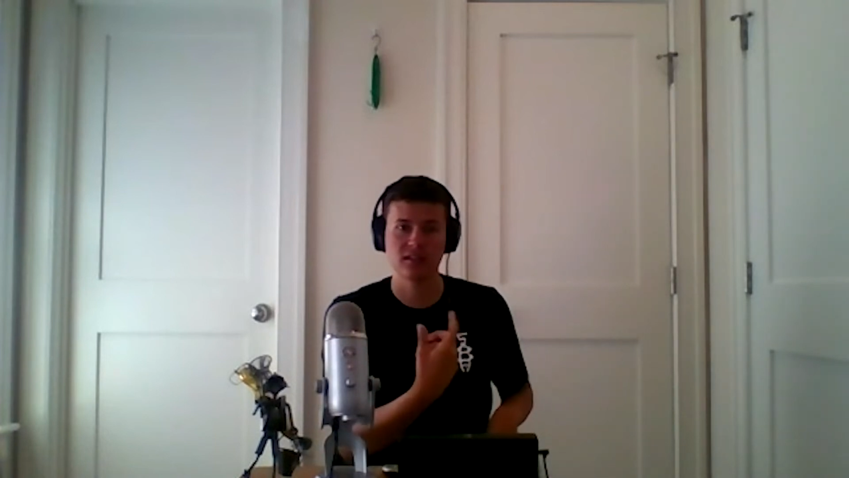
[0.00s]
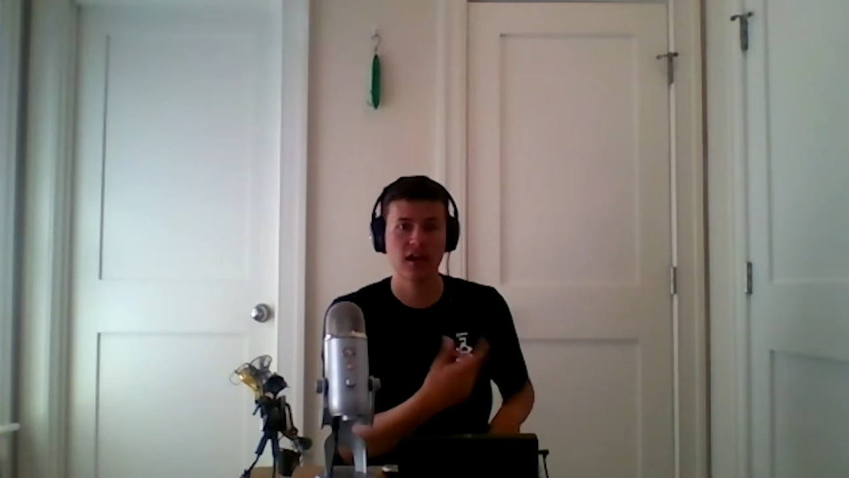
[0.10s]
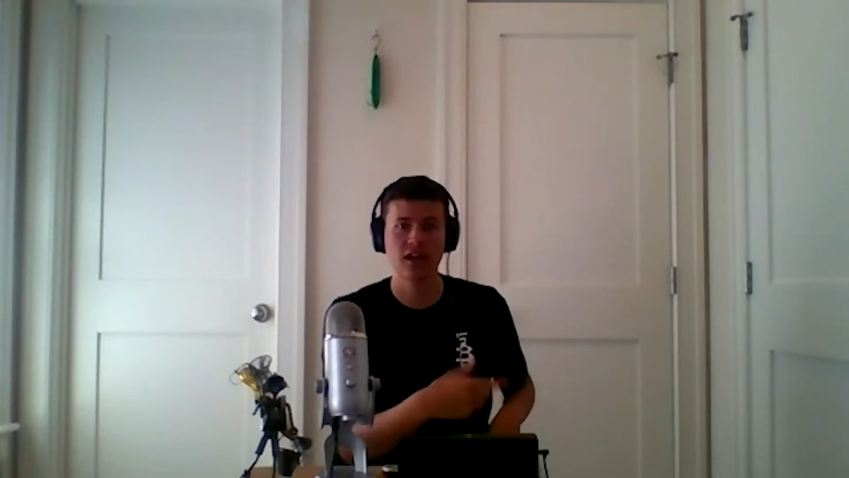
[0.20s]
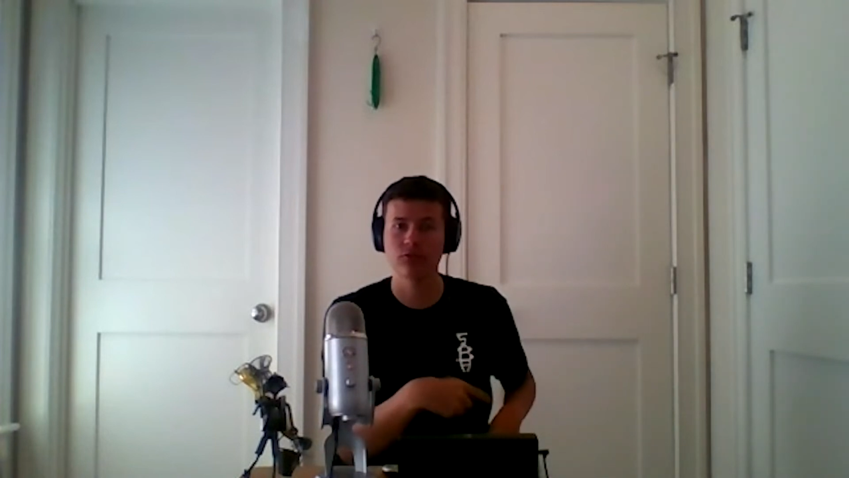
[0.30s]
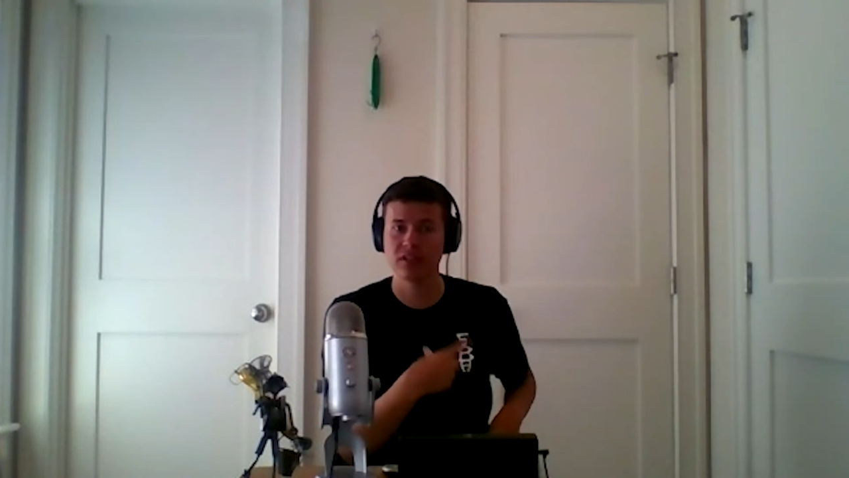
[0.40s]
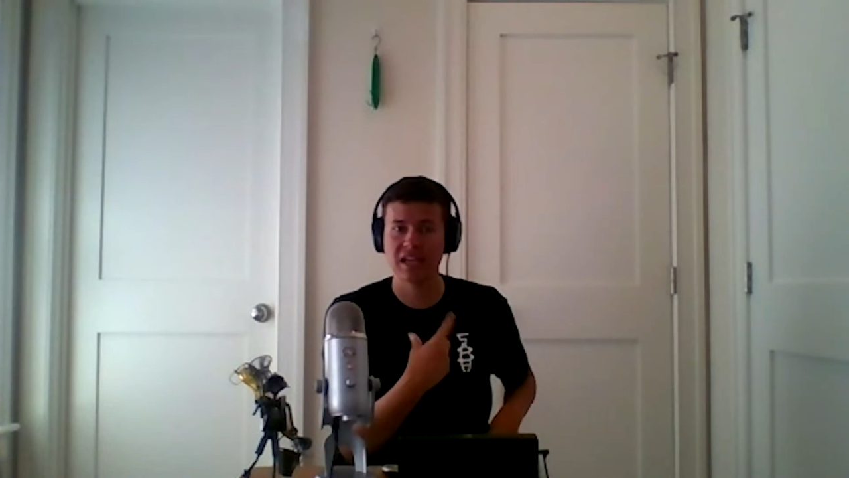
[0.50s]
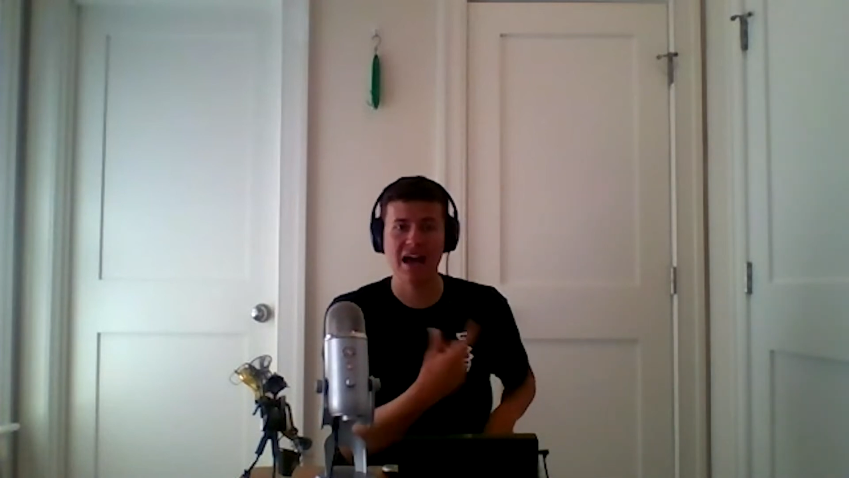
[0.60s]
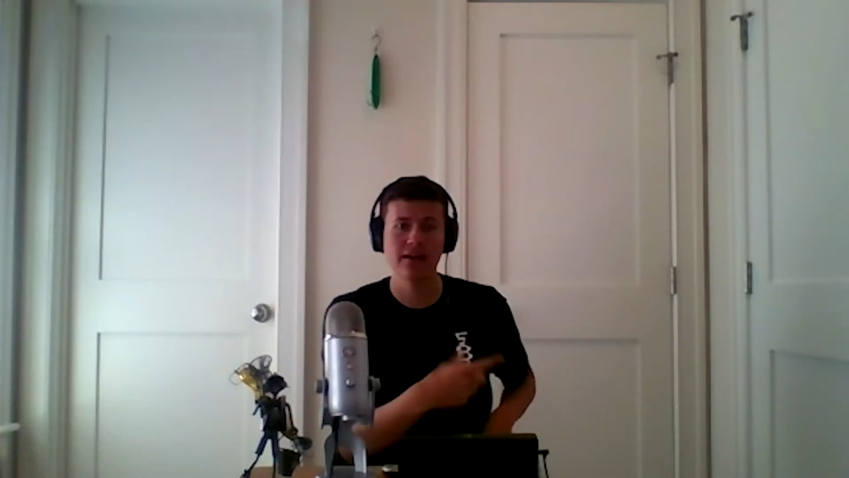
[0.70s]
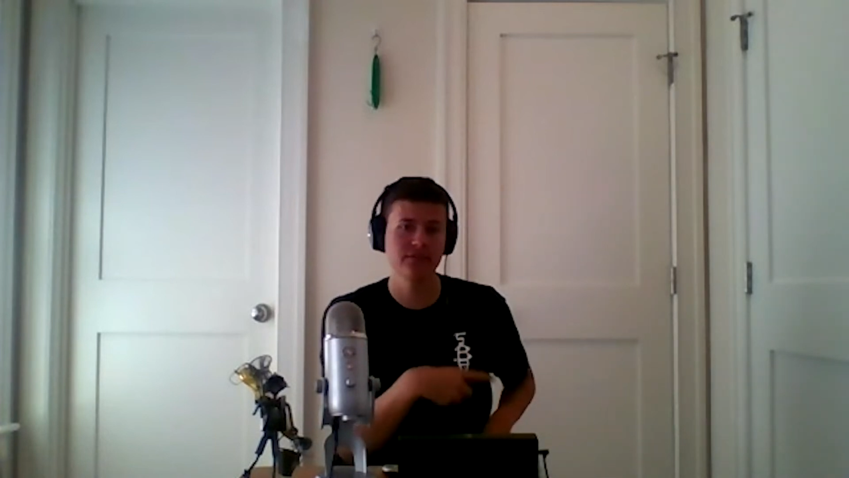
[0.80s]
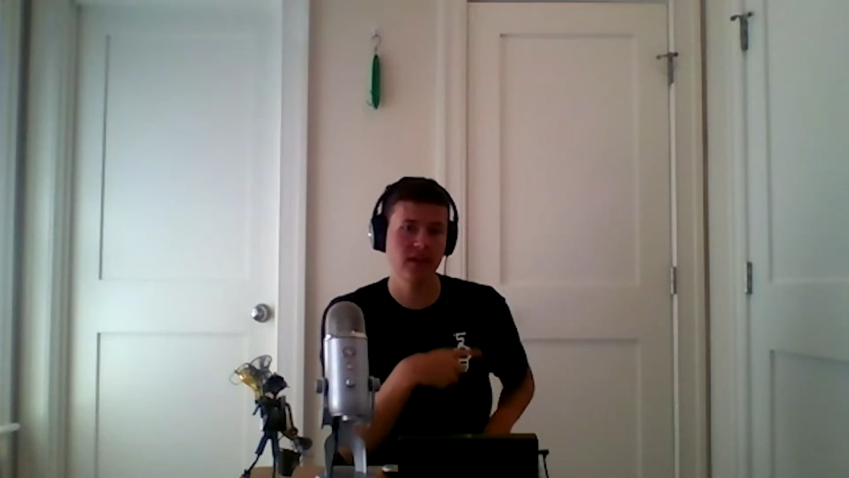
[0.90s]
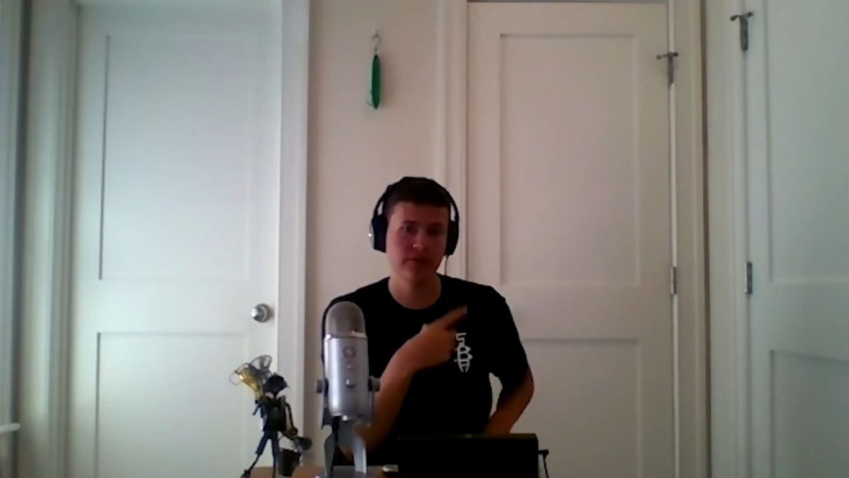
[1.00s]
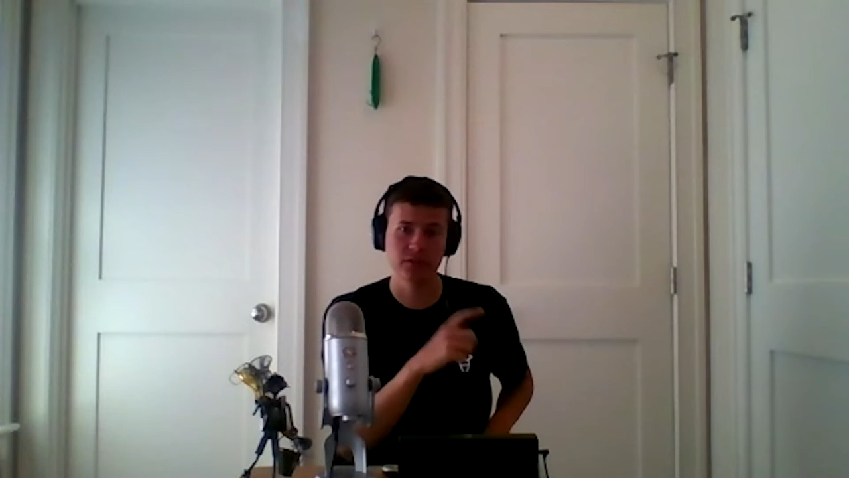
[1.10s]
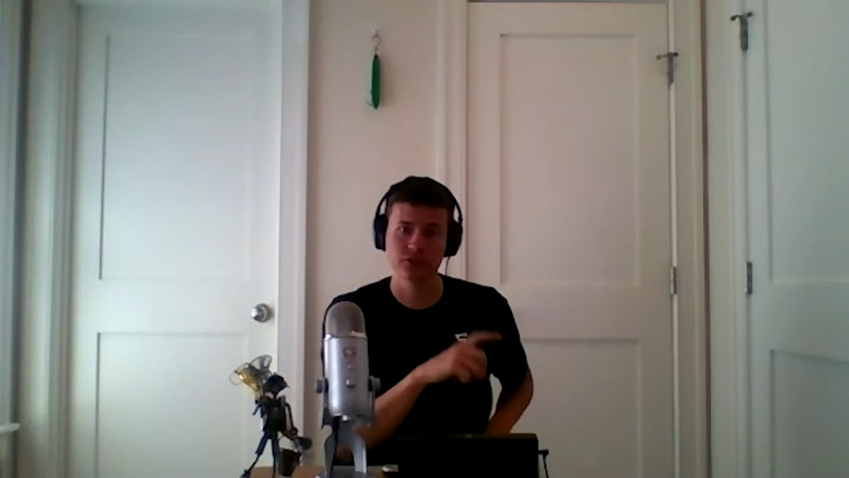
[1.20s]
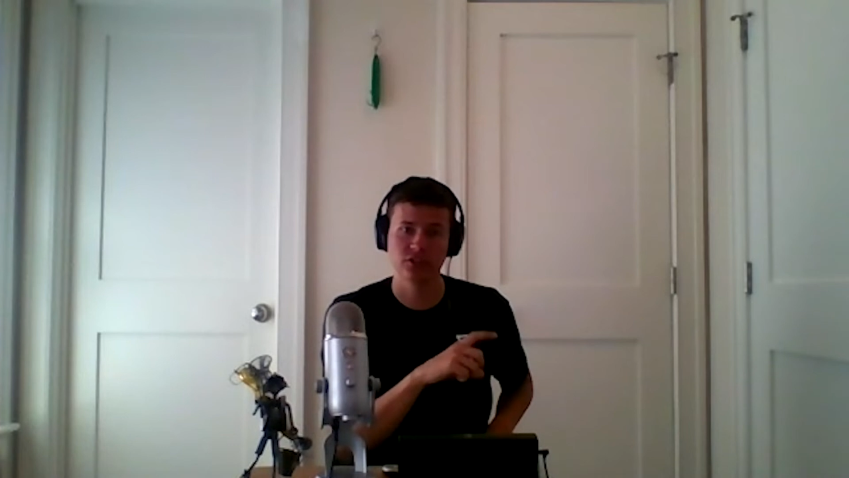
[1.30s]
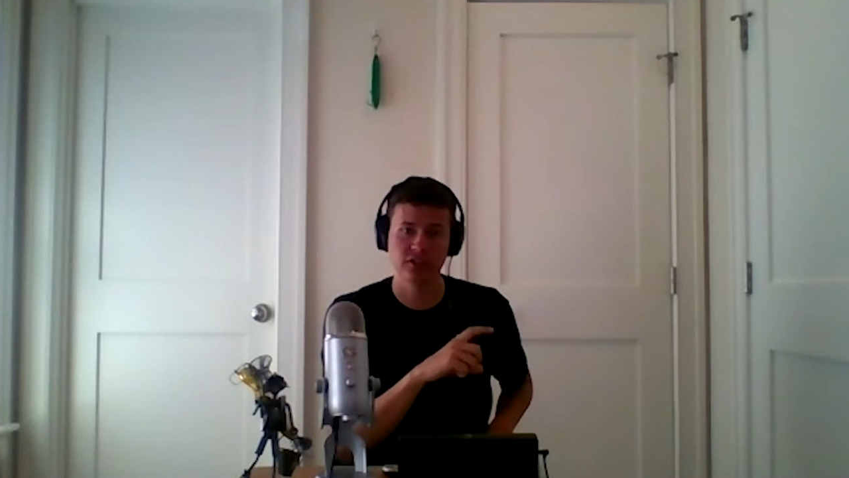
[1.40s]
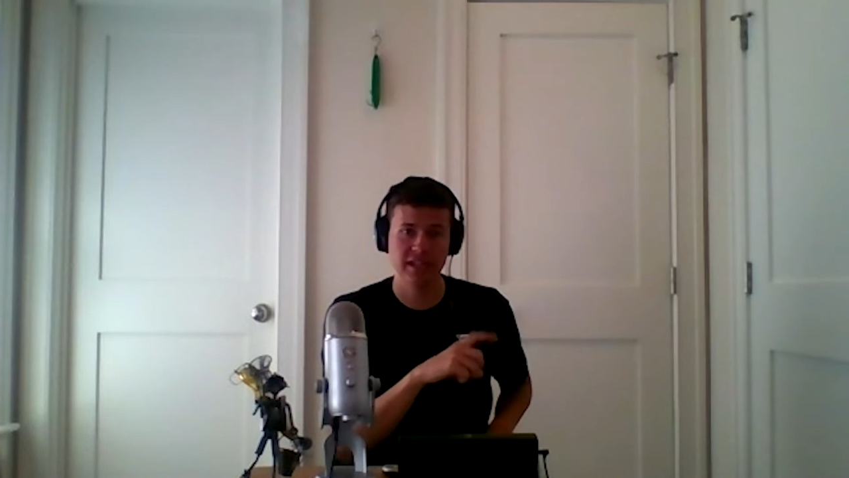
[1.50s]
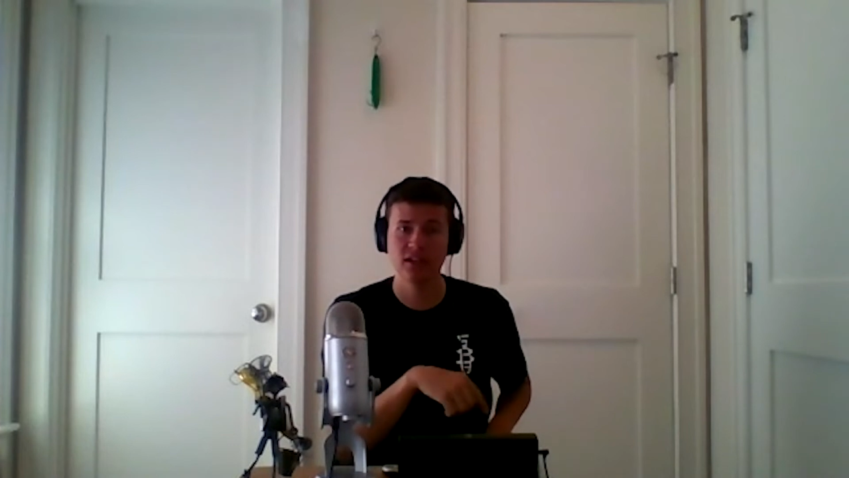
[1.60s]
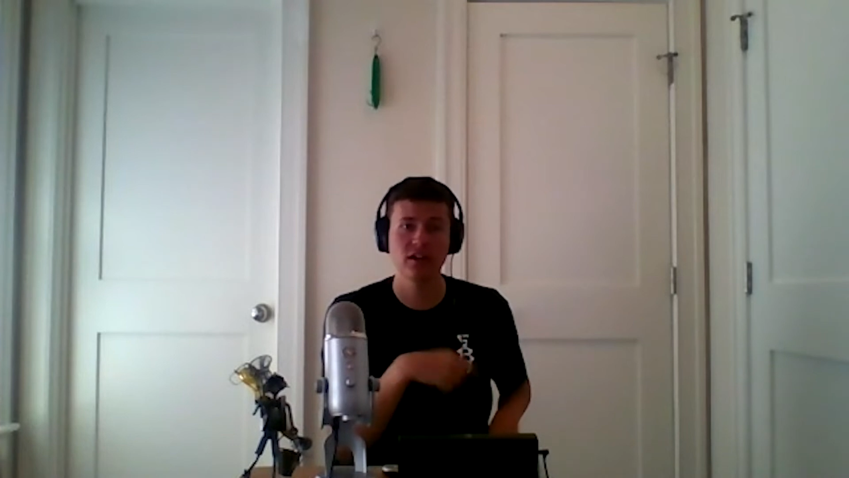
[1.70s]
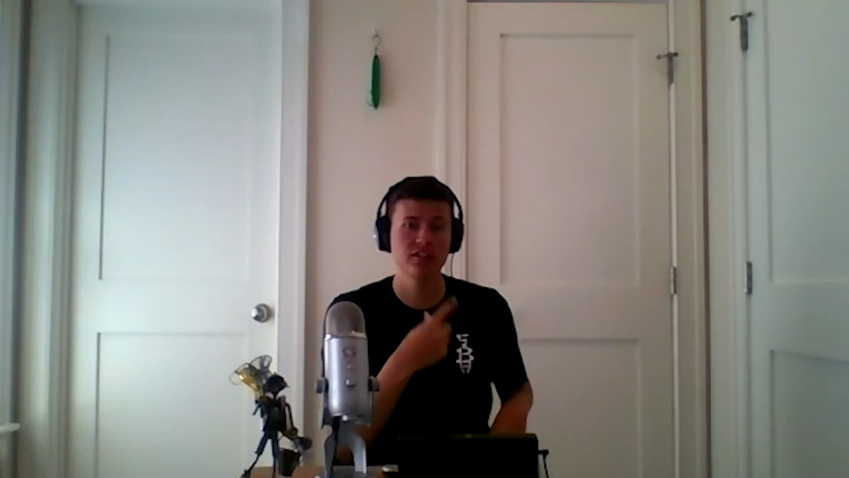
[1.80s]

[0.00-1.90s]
I don't really have a filter in there.